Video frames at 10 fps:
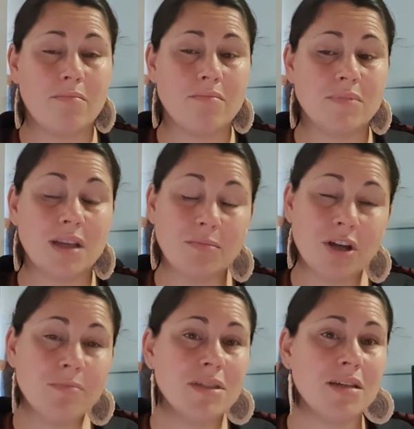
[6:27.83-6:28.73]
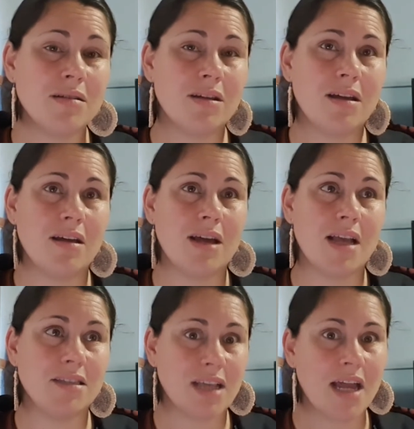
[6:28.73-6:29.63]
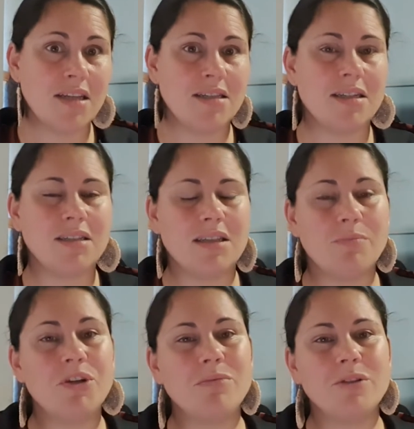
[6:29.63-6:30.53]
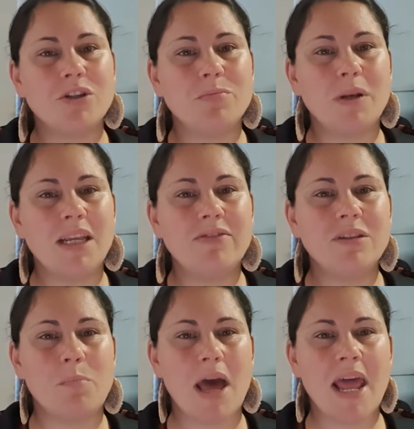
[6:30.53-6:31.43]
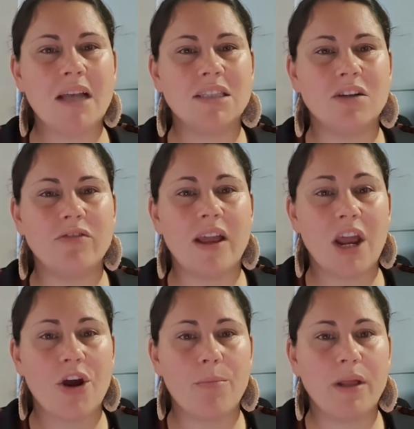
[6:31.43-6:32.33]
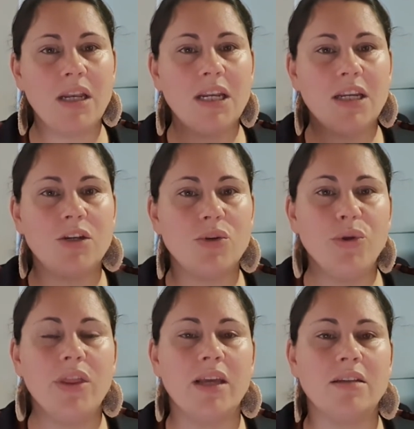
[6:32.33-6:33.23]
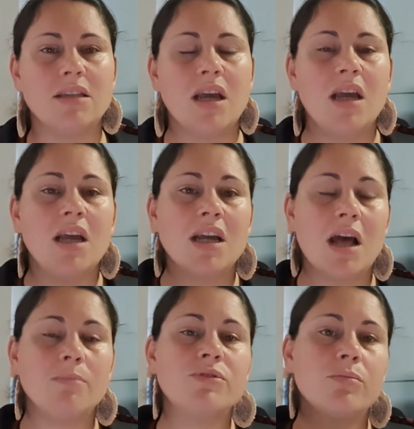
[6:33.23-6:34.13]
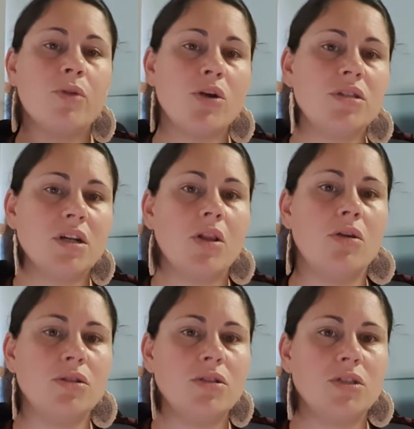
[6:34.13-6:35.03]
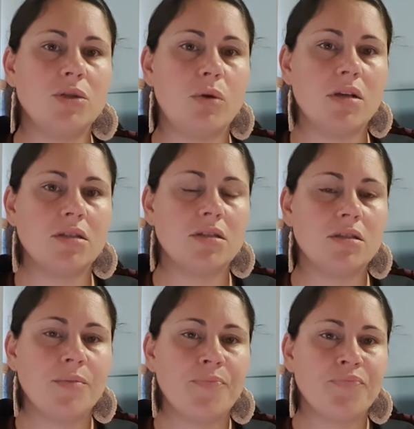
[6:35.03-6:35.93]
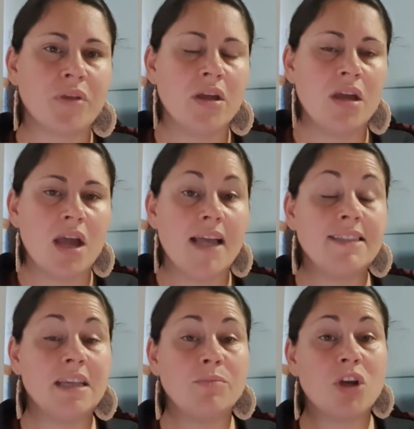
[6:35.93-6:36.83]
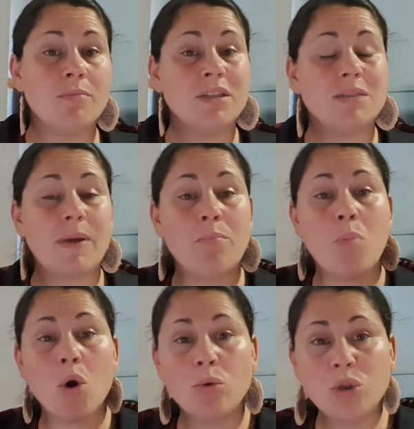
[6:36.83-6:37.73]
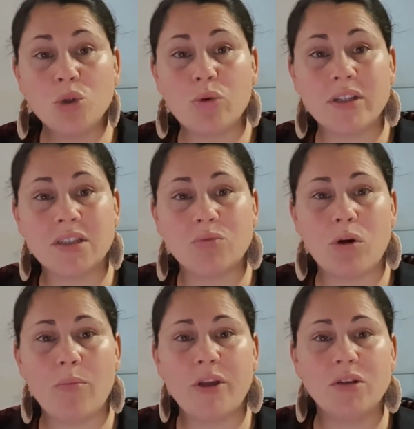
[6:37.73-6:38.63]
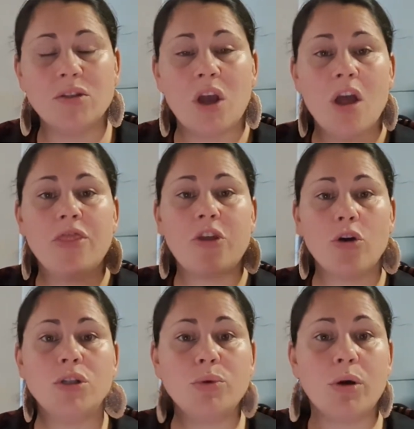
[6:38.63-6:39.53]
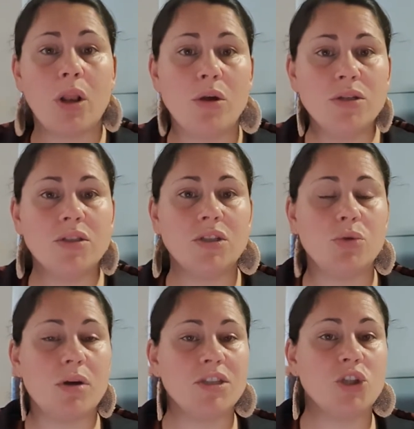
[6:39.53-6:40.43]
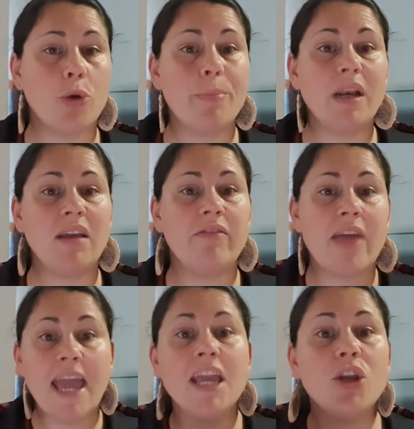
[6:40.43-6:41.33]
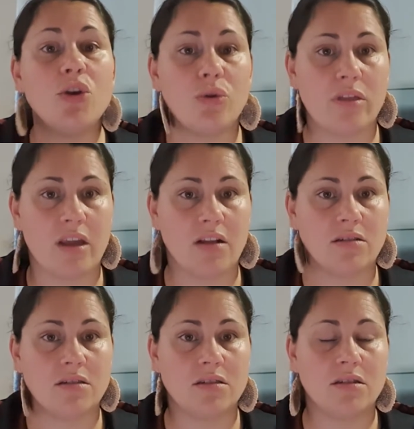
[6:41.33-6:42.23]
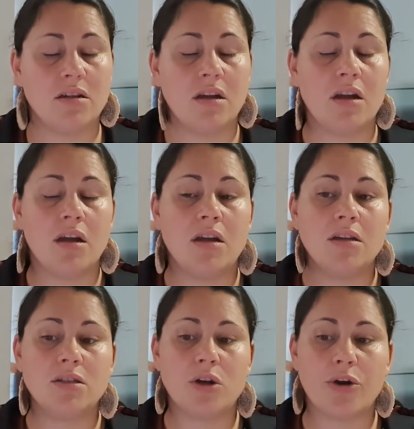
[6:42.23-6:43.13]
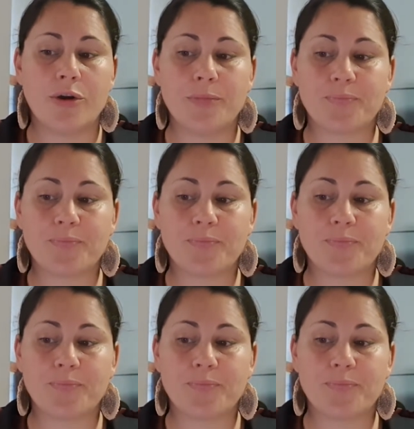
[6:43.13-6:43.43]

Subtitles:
Sometimes, as sad as it is, sometimes those beliefs about ourselves and our ability to do things comes from those that are closest to us. And sometimes it's been modeled to us as well, because those who are closest to us don't believe they can do things. So